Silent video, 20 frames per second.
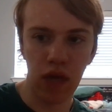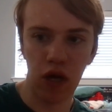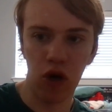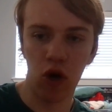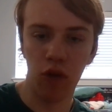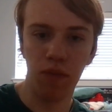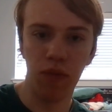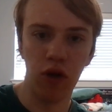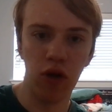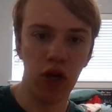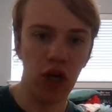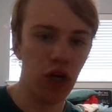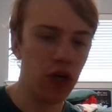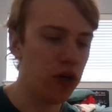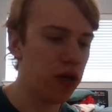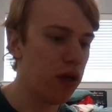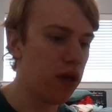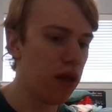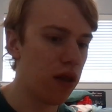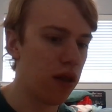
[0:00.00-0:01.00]
I hope you
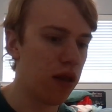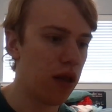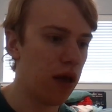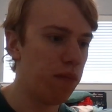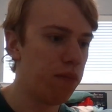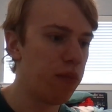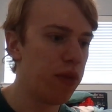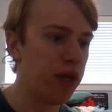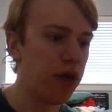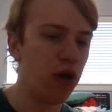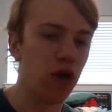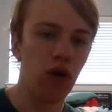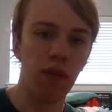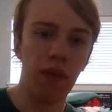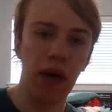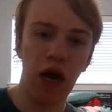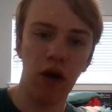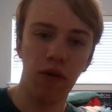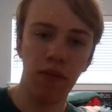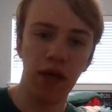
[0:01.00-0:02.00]
learned something new
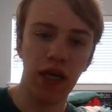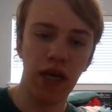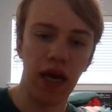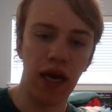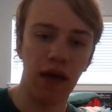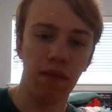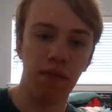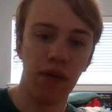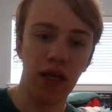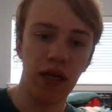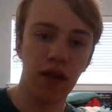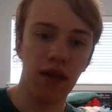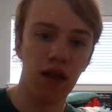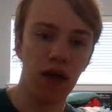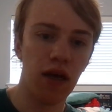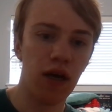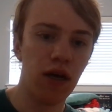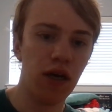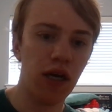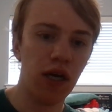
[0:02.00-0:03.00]
about me, and please
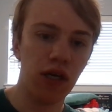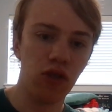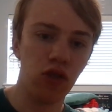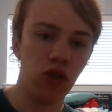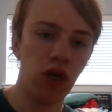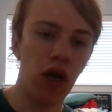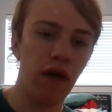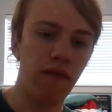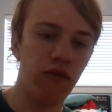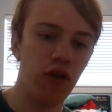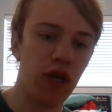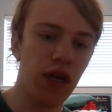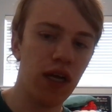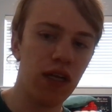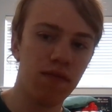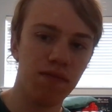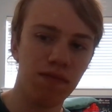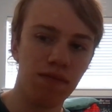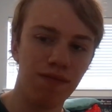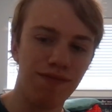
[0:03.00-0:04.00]
do not
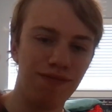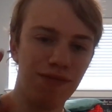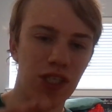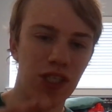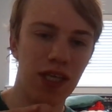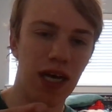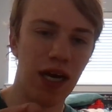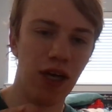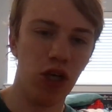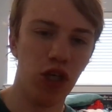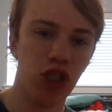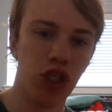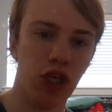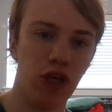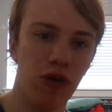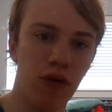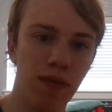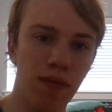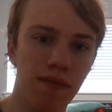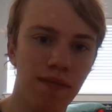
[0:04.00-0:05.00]
forget to tie your
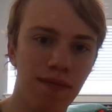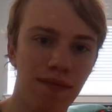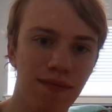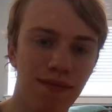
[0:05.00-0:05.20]
shoe.